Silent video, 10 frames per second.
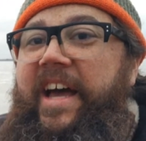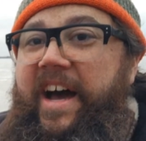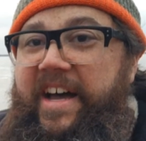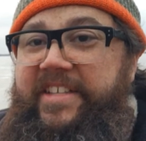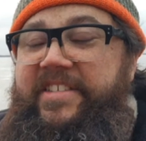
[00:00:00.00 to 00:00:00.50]

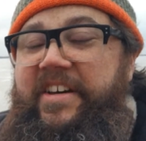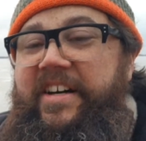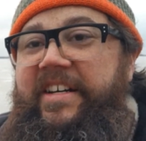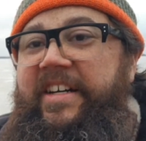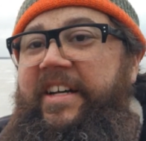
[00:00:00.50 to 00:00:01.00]
I
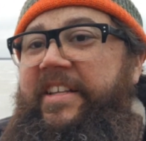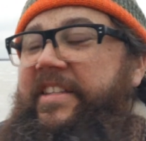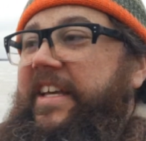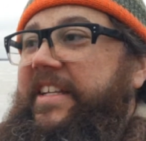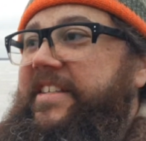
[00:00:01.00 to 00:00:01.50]
saw
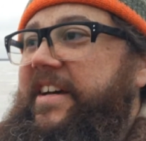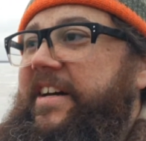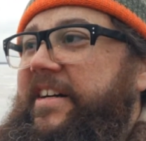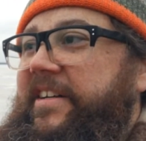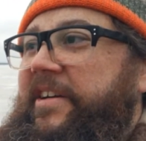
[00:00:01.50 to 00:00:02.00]
that,
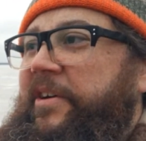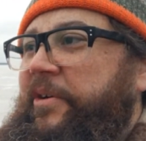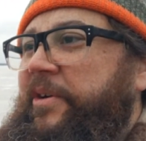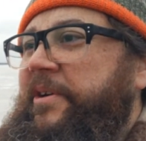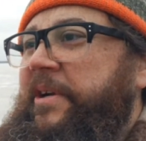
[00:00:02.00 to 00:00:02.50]

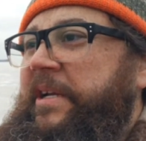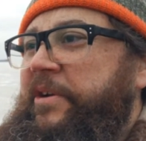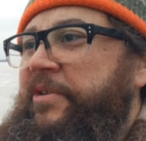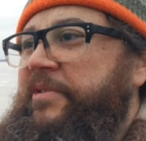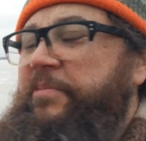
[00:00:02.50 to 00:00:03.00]
or
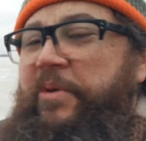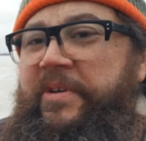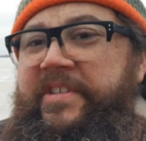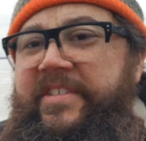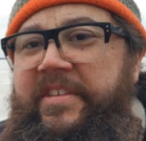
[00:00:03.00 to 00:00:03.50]
Northern
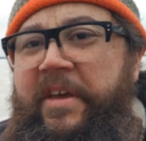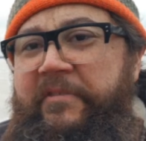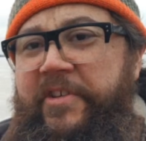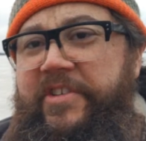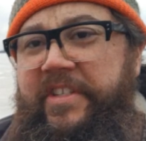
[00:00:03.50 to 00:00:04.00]
Boys
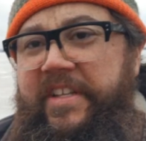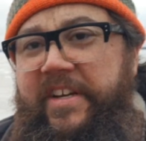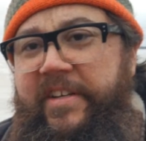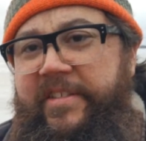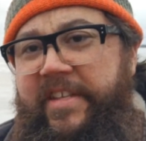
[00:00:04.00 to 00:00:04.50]
Fishing
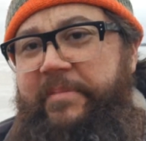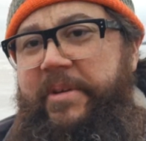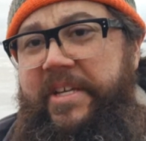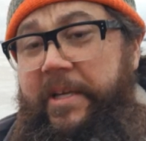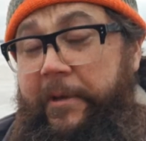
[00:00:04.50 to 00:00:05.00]
there sent
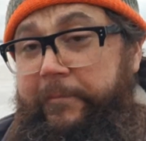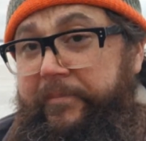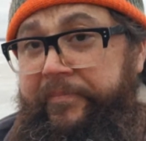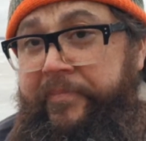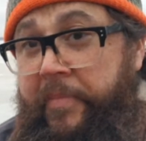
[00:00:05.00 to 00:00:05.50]
me
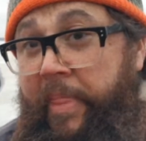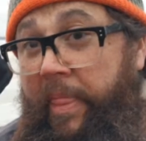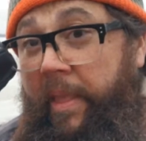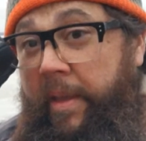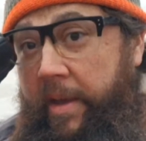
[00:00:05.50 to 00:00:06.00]

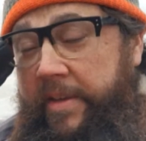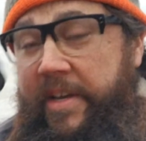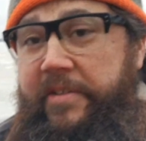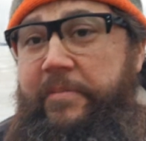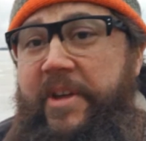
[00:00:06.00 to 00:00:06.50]

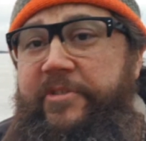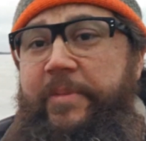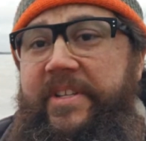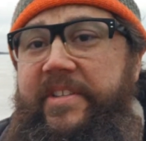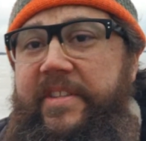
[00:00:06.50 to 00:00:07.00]
another
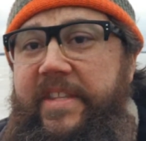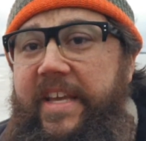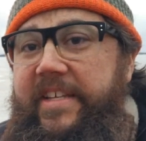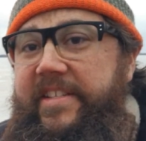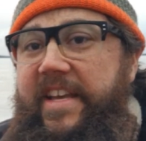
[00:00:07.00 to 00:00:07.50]
measurement that
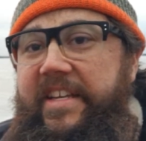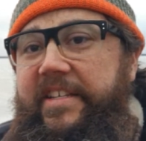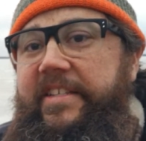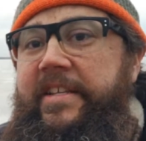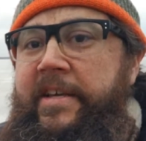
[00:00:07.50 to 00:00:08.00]
they had
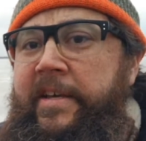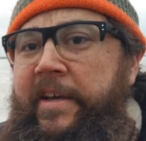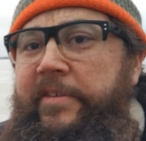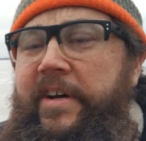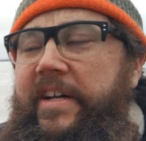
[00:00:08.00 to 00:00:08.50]
taken
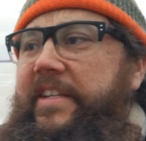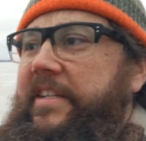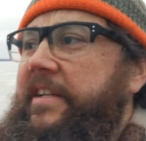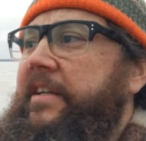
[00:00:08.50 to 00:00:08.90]
out on